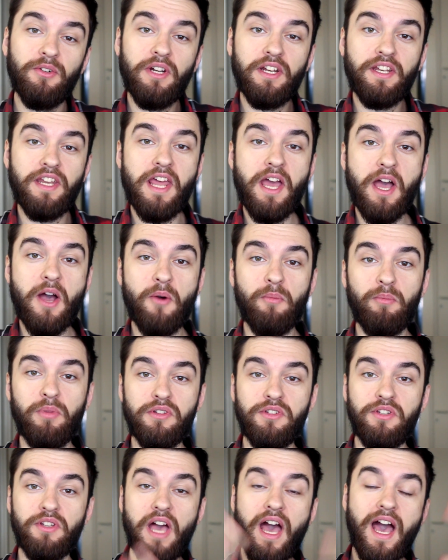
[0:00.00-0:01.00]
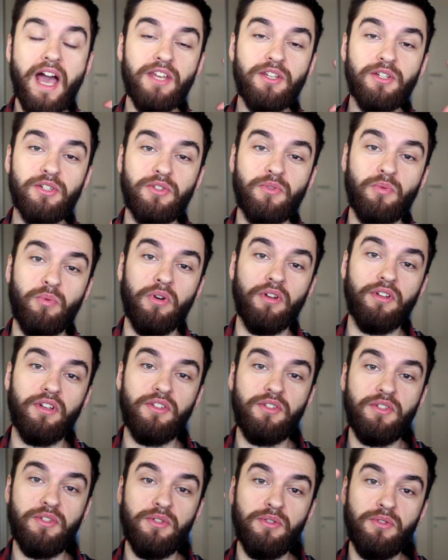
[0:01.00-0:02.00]
right now, but I just
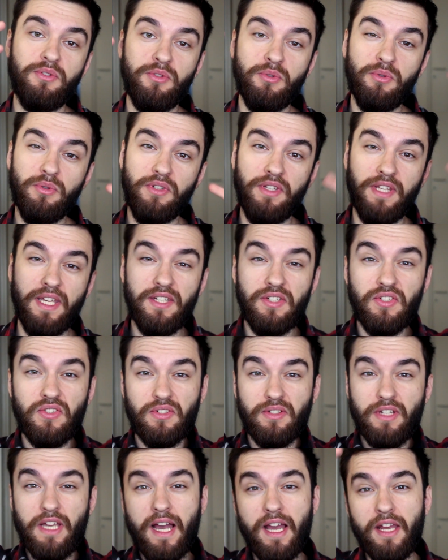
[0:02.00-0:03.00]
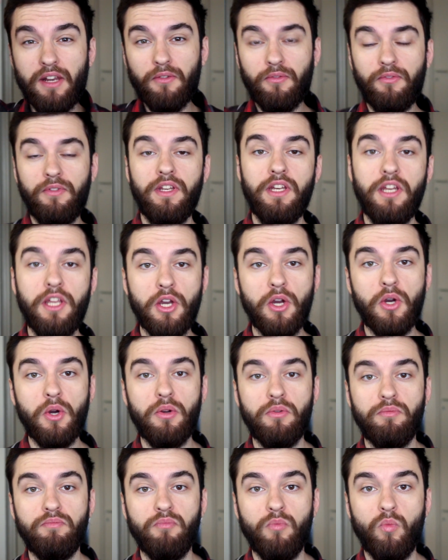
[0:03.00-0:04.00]
wanted to do this kind of
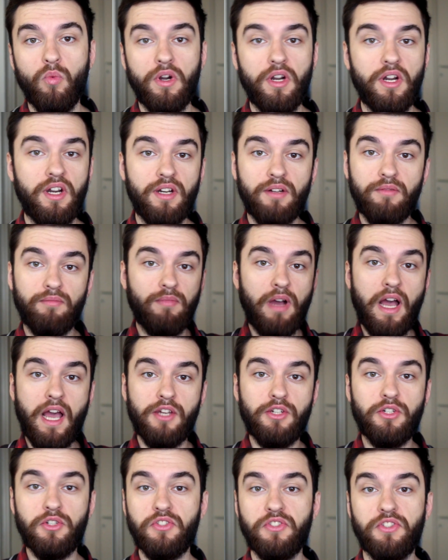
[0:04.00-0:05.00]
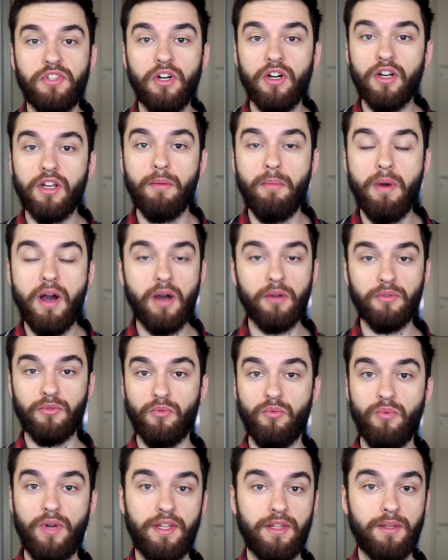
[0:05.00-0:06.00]
video where I just talk about
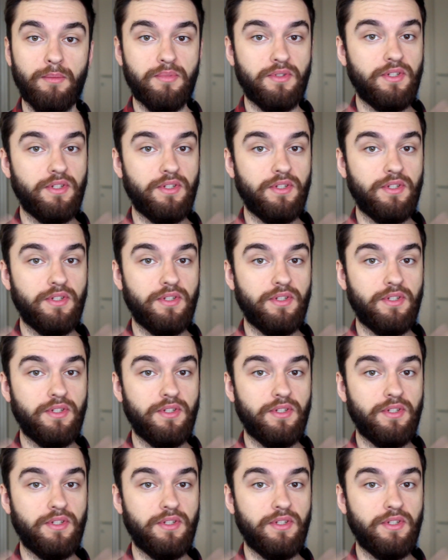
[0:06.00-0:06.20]
random